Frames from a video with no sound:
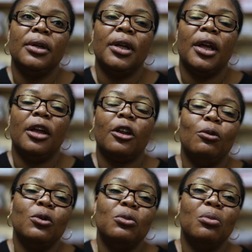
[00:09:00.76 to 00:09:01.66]
and
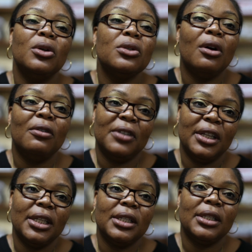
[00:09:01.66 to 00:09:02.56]
good most often
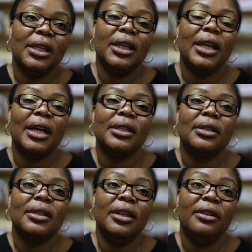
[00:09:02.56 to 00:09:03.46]
is seen
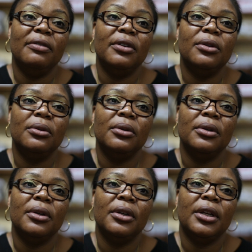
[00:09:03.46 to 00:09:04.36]
as evil,
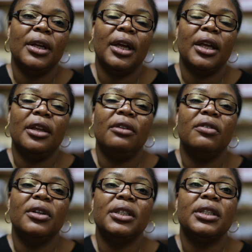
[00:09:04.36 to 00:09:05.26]
and evil
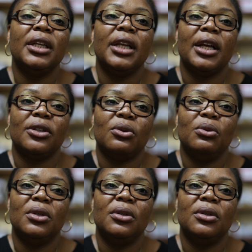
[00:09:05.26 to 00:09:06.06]
is seen as good.